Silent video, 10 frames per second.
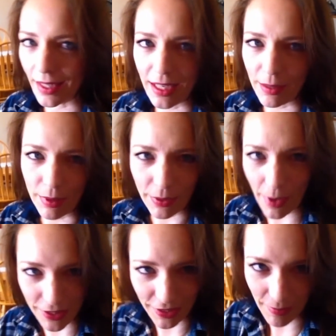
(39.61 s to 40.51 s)
that anybody
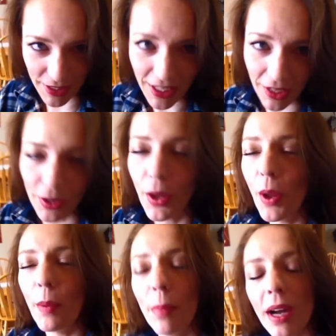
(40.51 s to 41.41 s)
watches my channel,
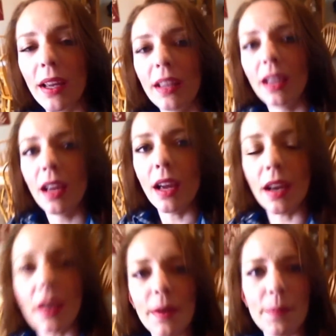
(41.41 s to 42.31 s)
but
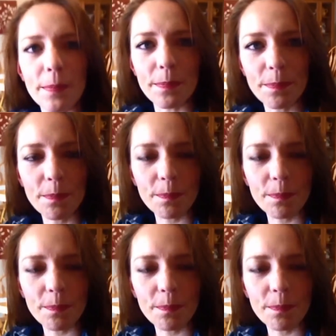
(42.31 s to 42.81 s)
then